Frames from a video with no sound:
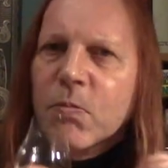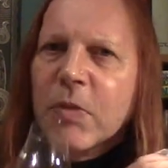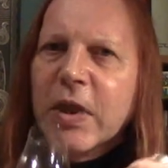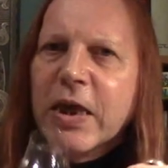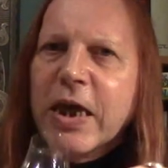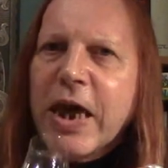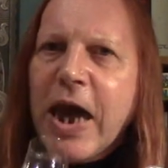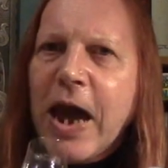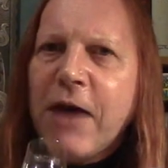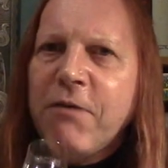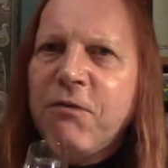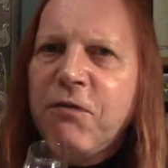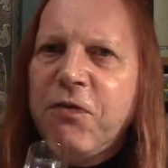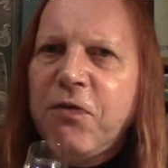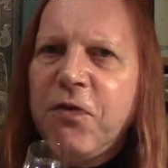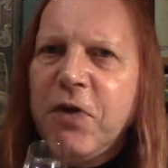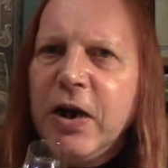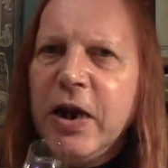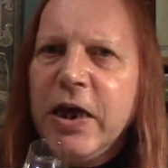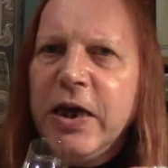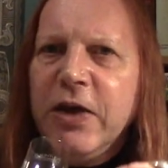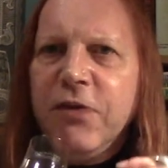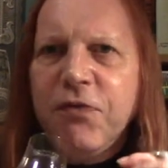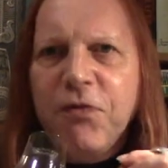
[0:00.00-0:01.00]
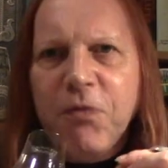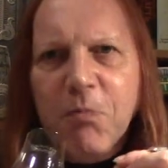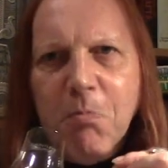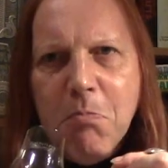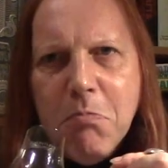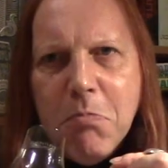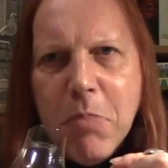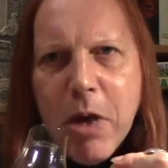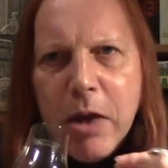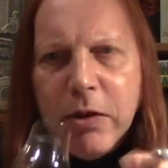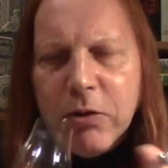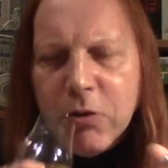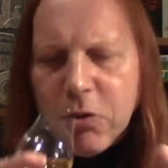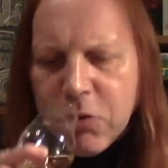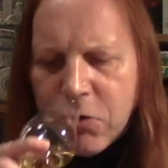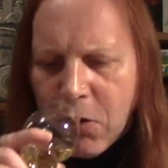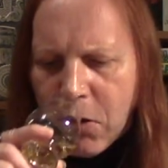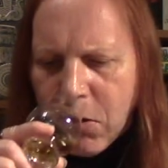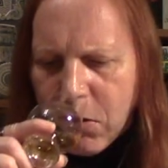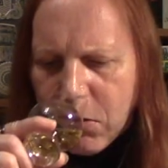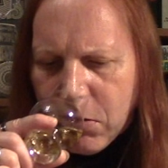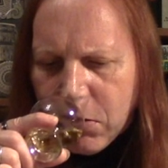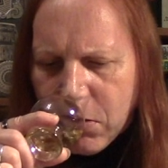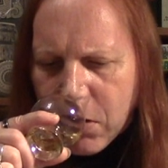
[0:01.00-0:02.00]
camphor leaf,
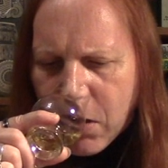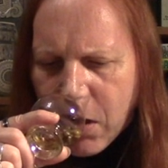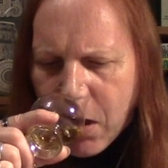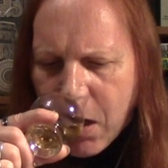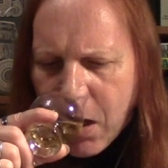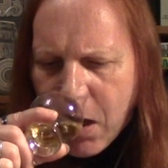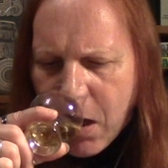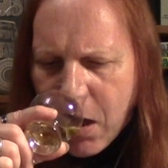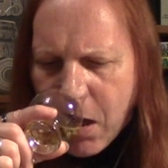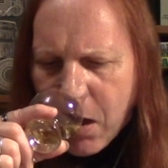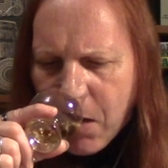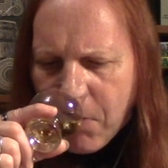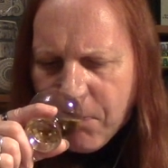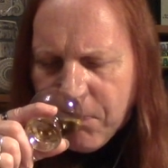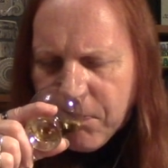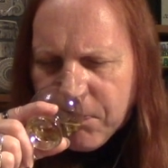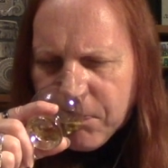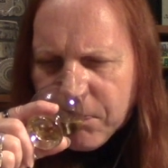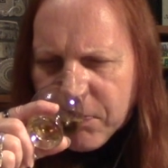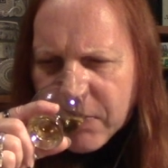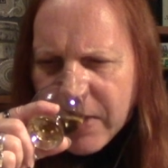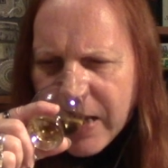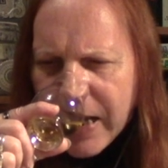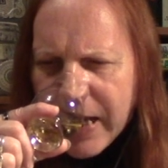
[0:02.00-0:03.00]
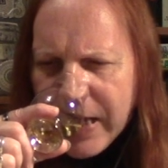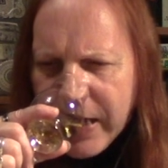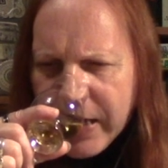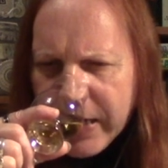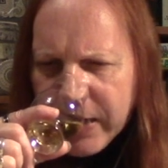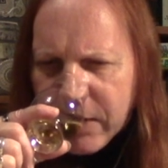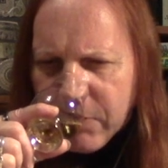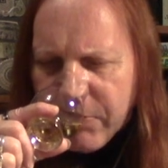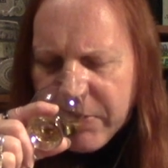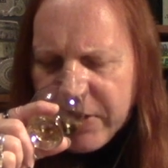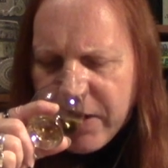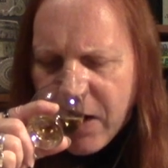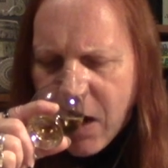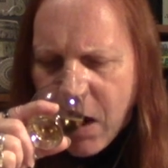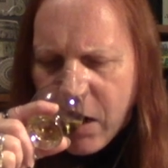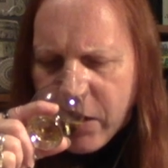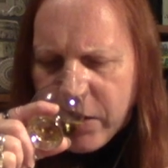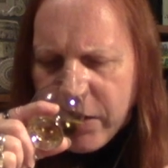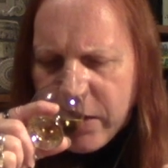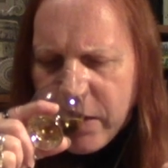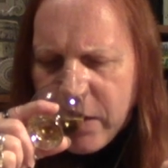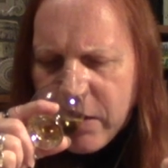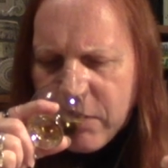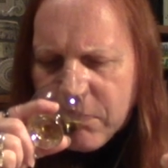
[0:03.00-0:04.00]
menthol, um, a little bit of
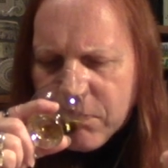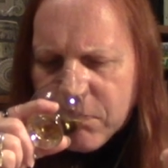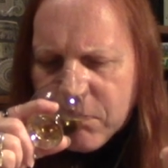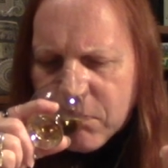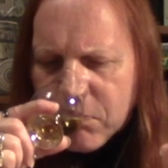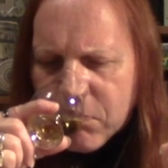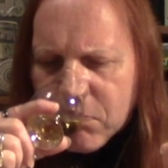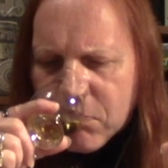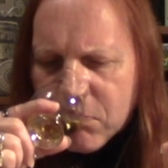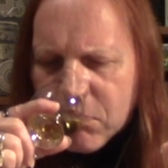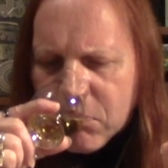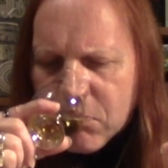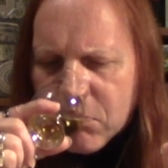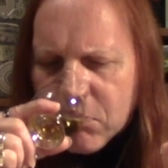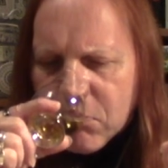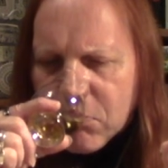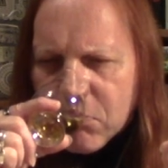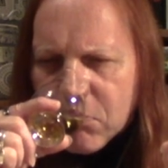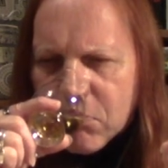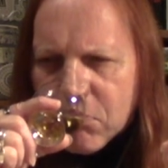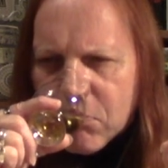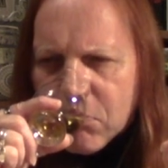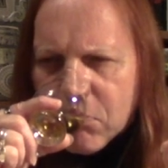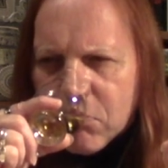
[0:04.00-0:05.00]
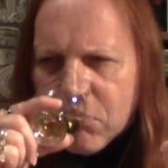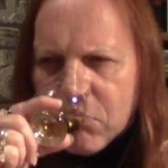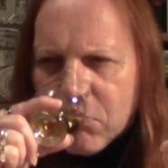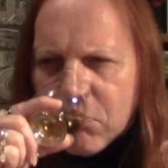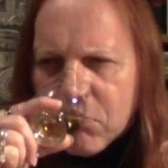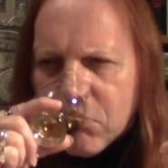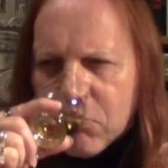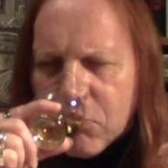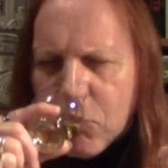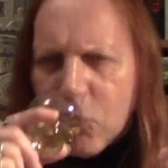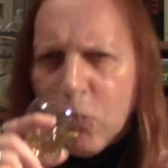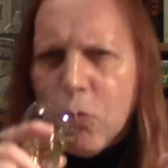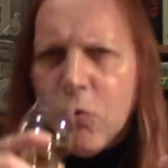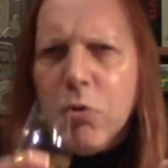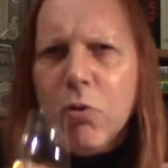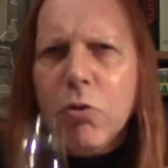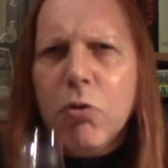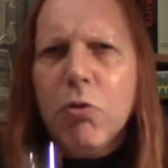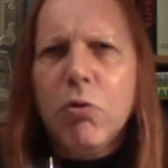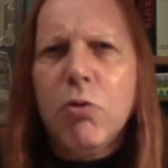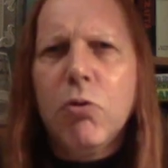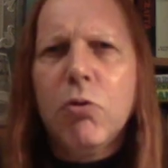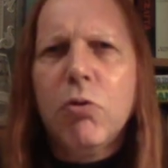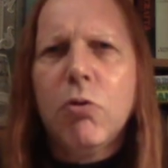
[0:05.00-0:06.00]
honey.
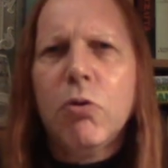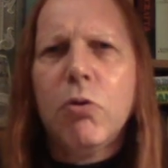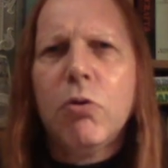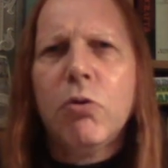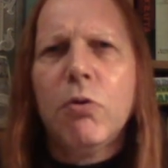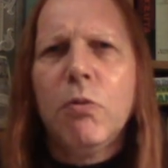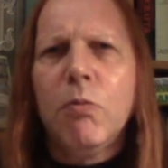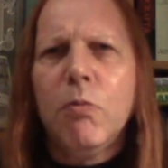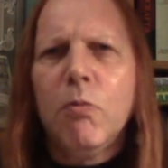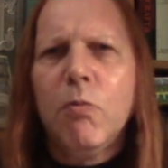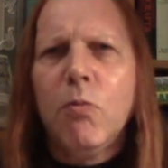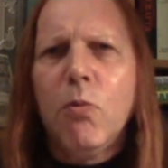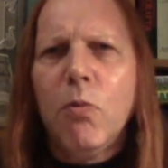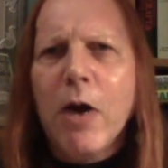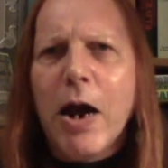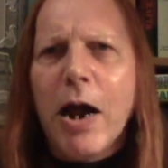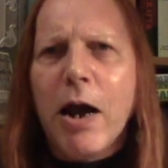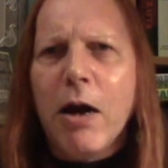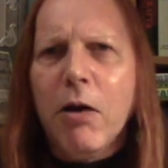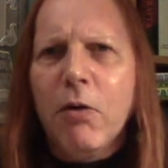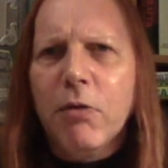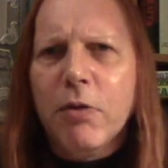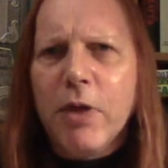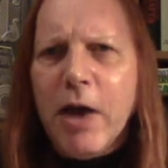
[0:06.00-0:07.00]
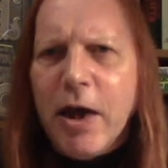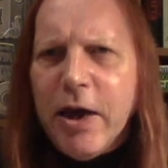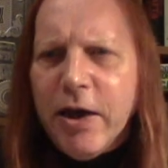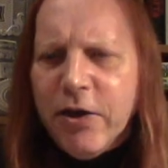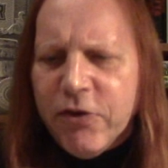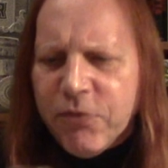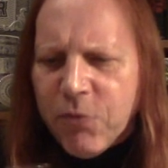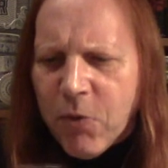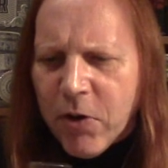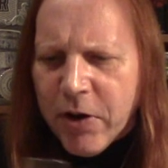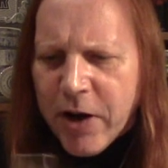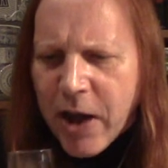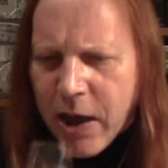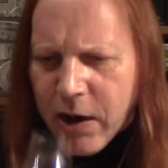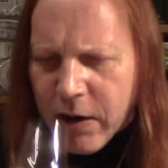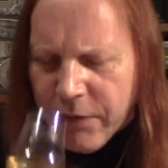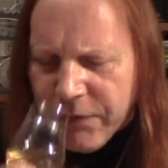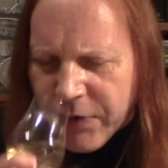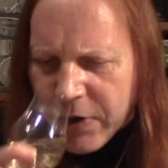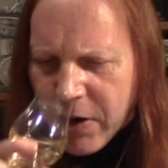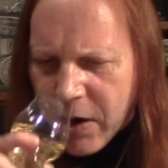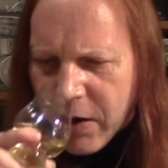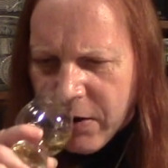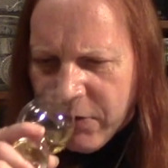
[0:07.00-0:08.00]
Oh, wow, that is one hell
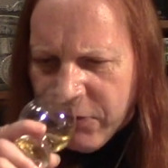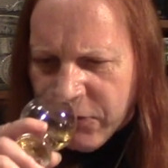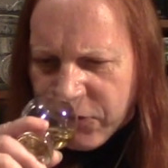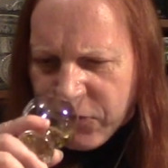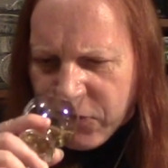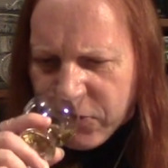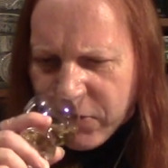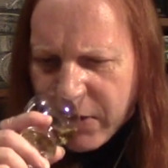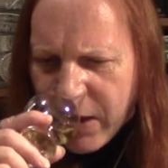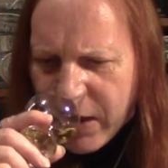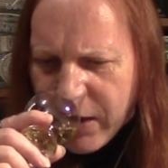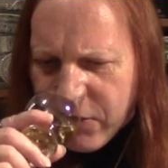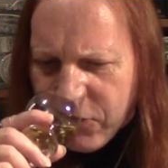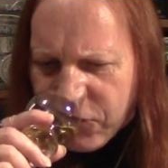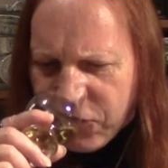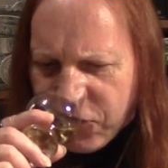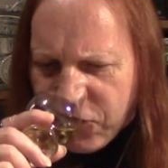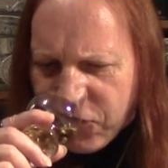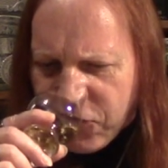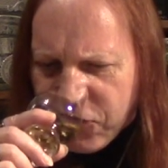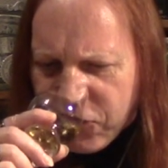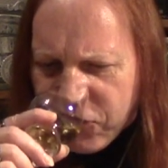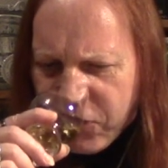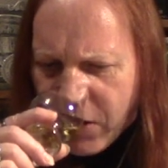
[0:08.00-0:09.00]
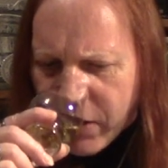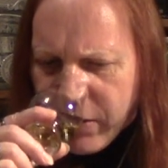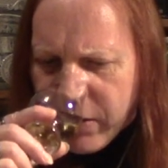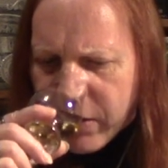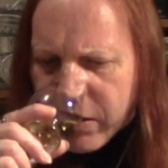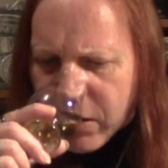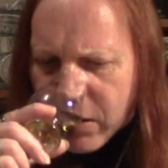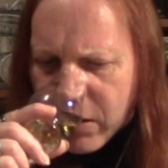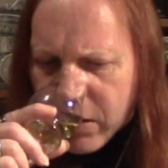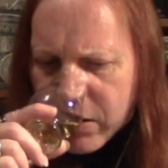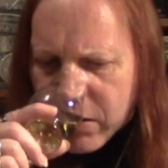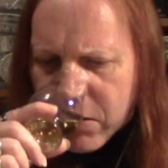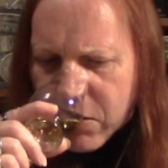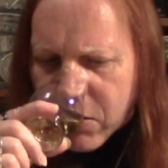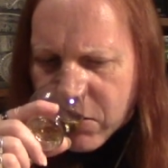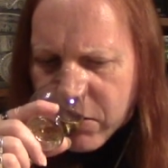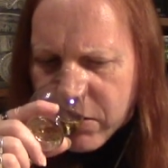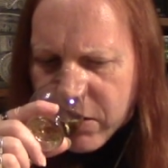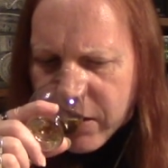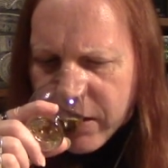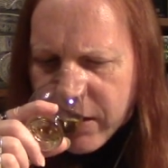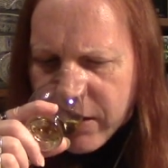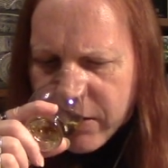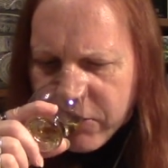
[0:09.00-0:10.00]
of a nose. That is stunningly
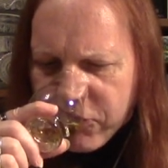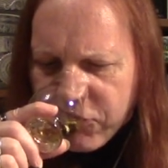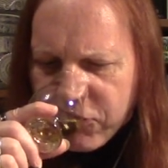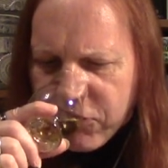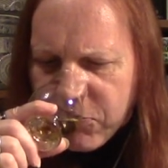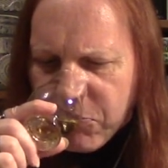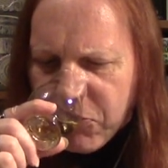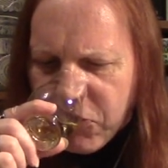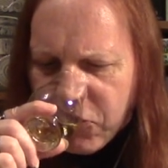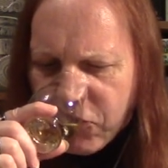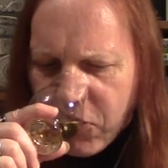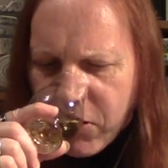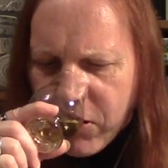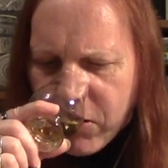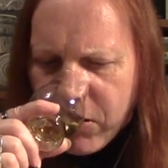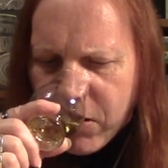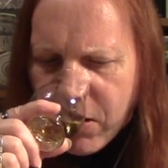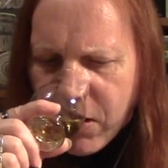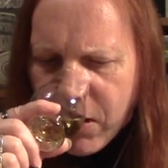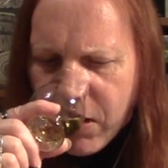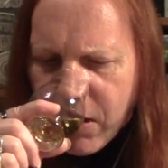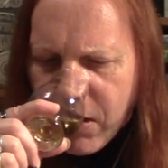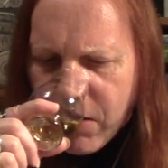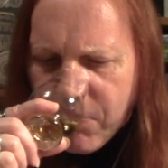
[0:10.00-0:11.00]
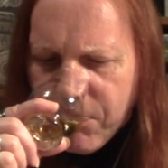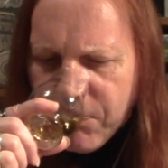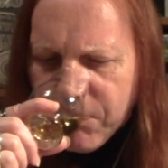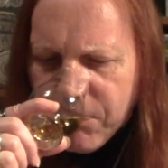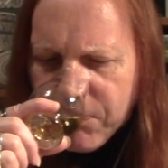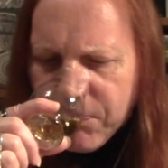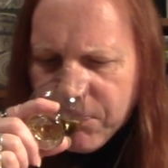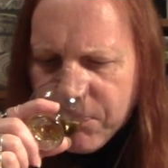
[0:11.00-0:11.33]
good, it has to be said. Um,